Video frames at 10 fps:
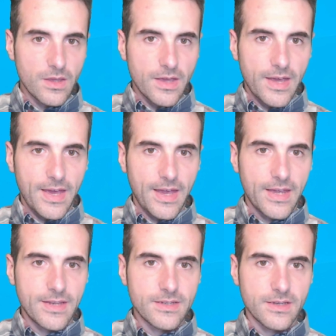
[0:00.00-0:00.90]

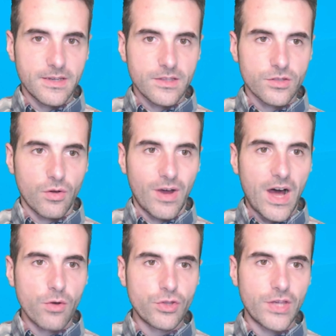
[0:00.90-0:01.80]
And so
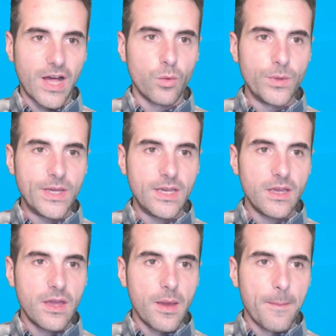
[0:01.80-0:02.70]
how shall we
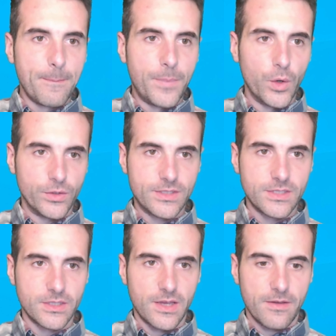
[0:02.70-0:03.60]
put,
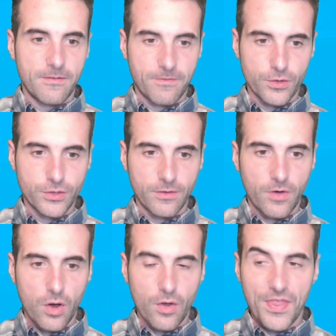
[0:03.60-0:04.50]
first of
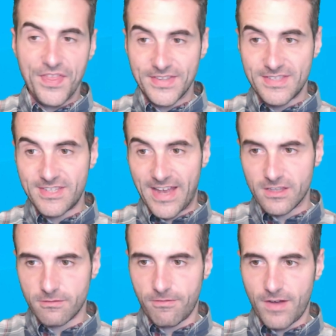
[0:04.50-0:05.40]
all, the
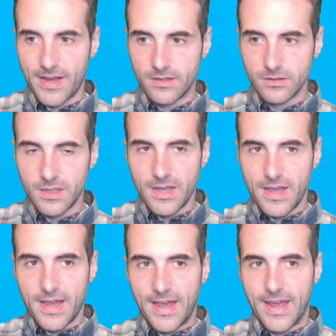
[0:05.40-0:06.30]
text file,
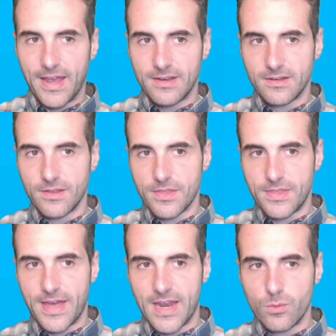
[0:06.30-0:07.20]
and
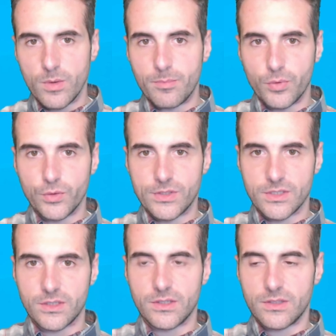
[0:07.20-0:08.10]
then we put
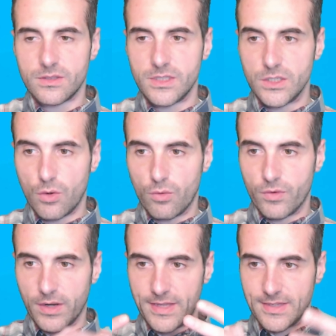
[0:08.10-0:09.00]
the
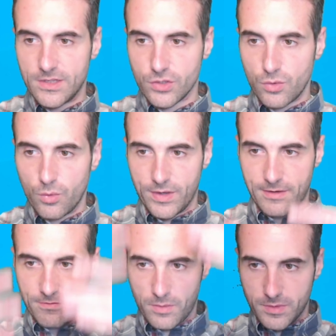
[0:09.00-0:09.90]
overlay that is going
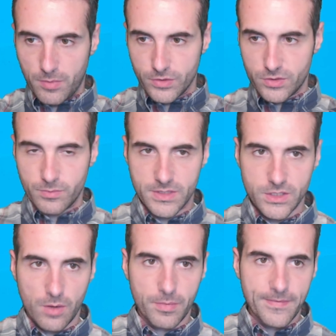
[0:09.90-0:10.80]
from the bottom to the
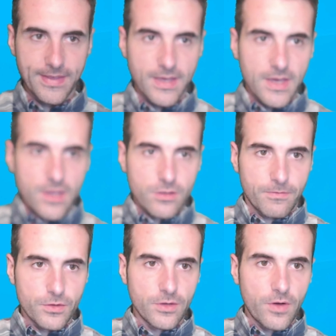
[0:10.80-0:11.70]
top. So
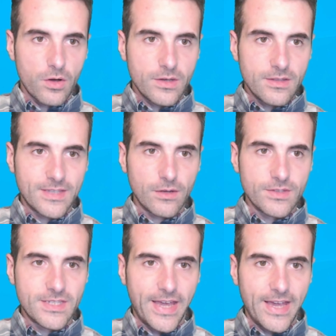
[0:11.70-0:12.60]
first of all, instead
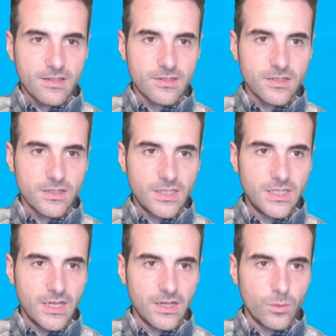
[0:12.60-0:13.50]
of text,
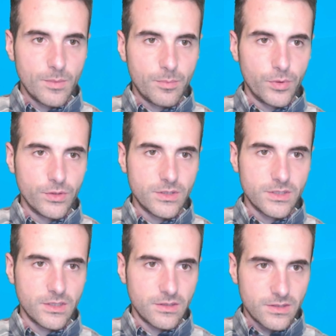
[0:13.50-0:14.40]
here we put
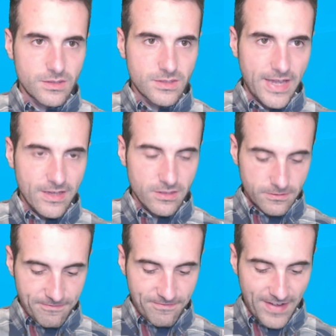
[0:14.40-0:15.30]
the text
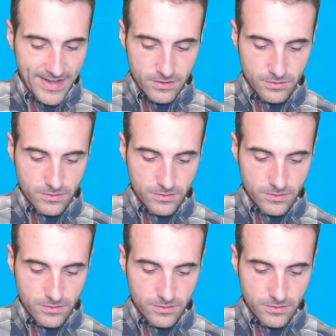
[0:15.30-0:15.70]
file.